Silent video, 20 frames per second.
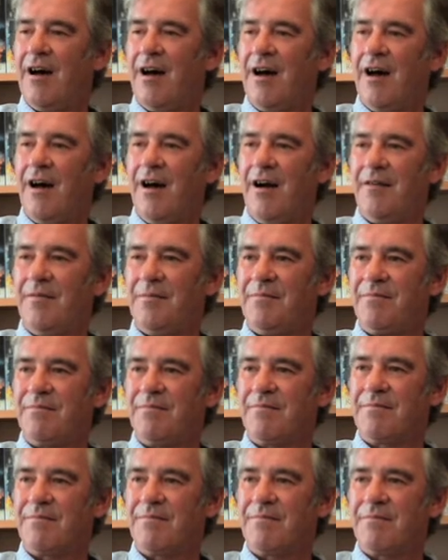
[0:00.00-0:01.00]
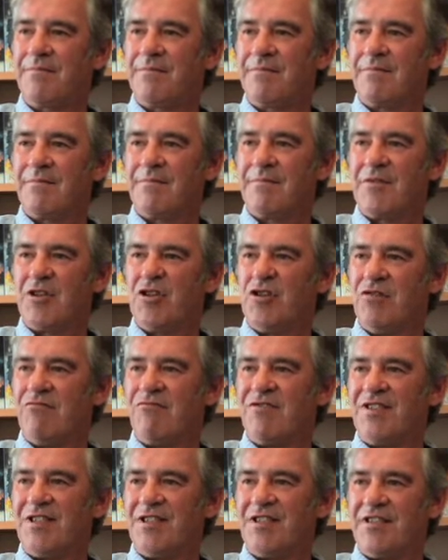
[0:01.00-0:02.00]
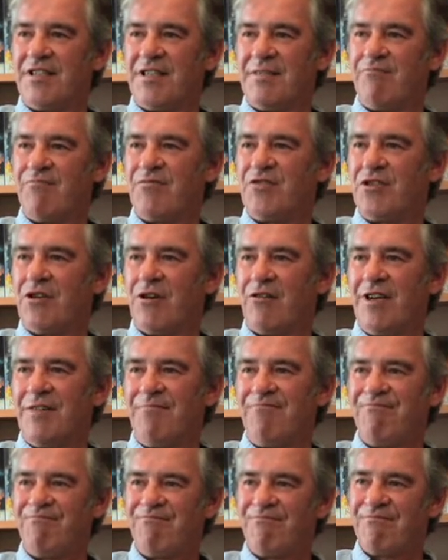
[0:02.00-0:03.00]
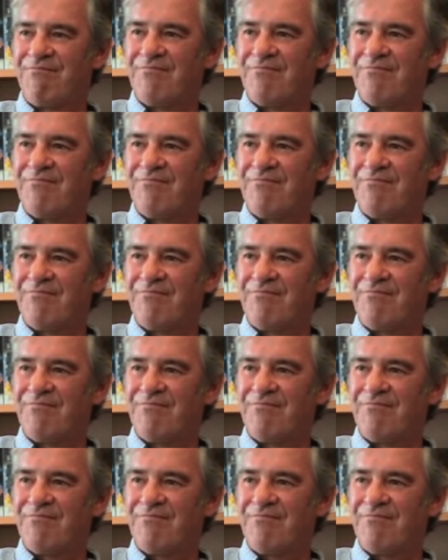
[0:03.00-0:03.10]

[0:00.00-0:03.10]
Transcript: Couldn't resist it, sorry.